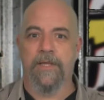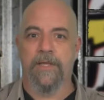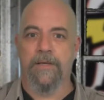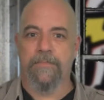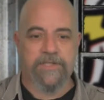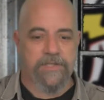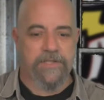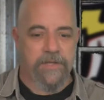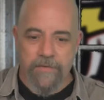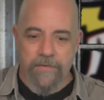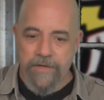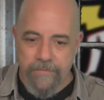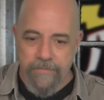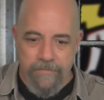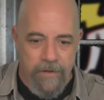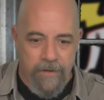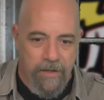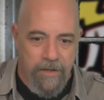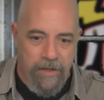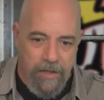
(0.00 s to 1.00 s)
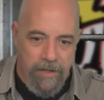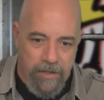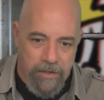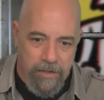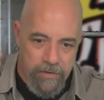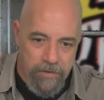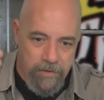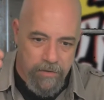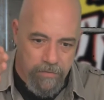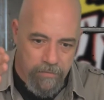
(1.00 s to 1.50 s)
I'm sorry.
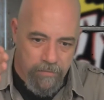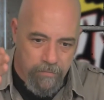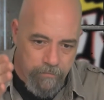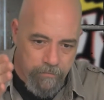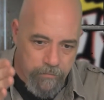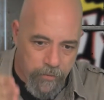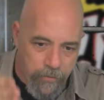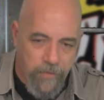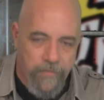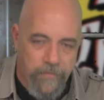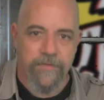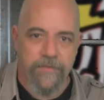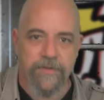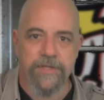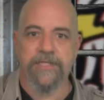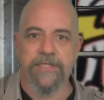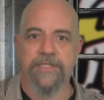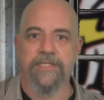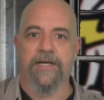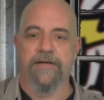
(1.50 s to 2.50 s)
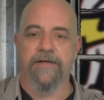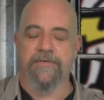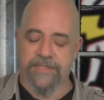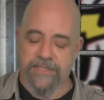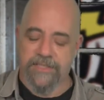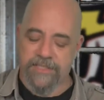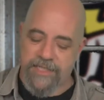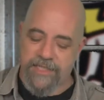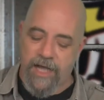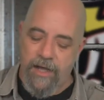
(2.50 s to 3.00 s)
Proven
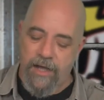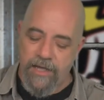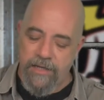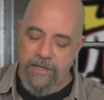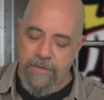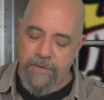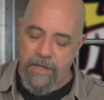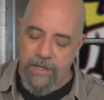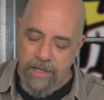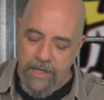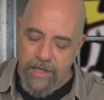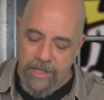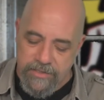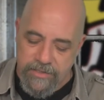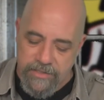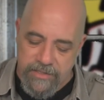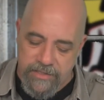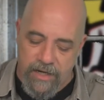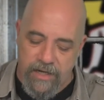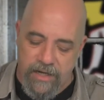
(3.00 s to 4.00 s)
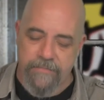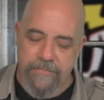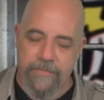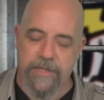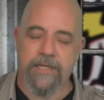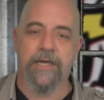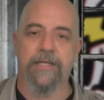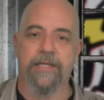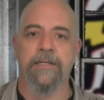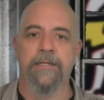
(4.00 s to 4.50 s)
yourselves time and time
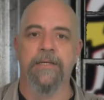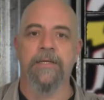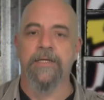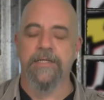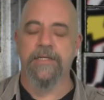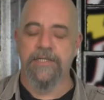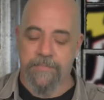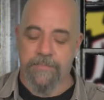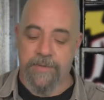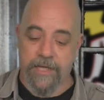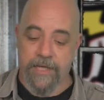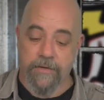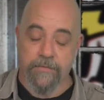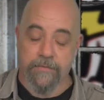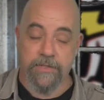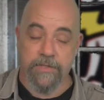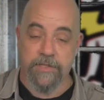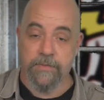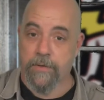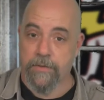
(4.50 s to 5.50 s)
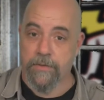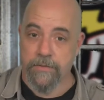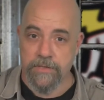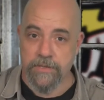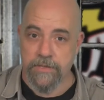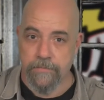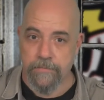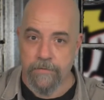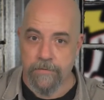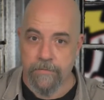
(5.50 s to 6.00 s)
again to be
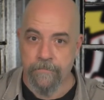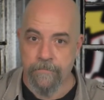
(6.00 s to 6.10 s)
irresponsible,